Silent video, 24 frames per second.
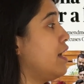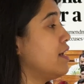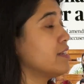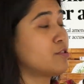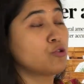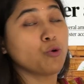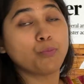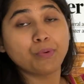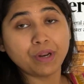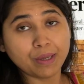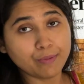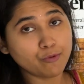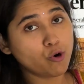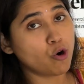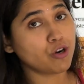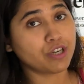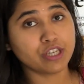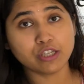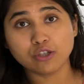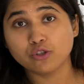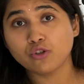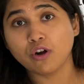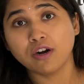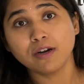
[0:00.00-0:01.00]
Supreme
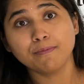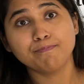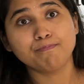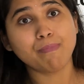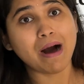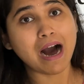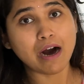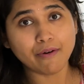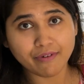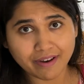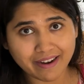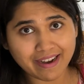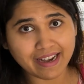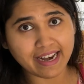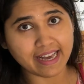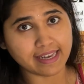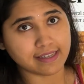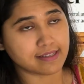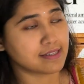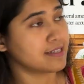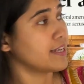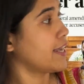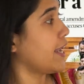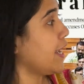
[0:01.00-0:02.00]
Court is not
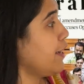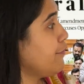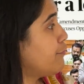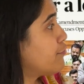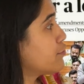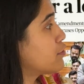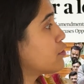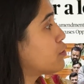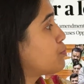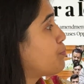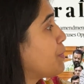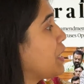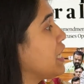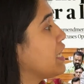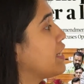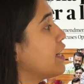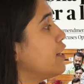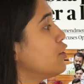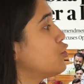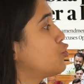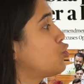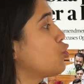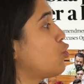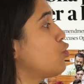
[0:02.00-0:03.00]
powerless if
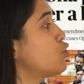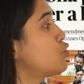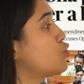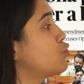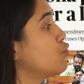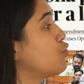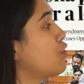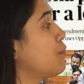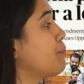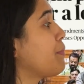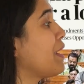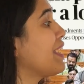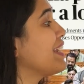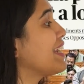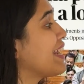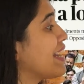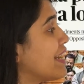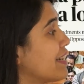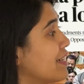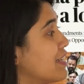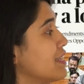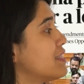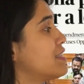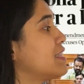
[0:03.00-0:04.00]
speaker chose to remain
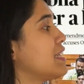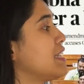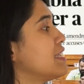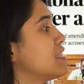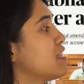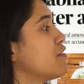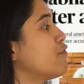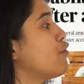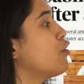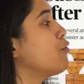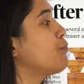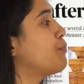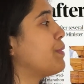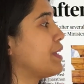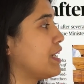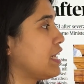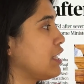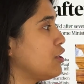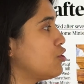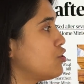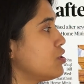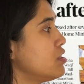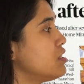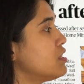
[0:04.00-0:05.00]
indecisive on
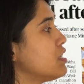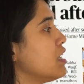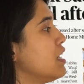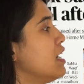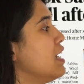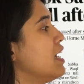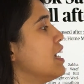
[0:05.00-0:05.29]
petitions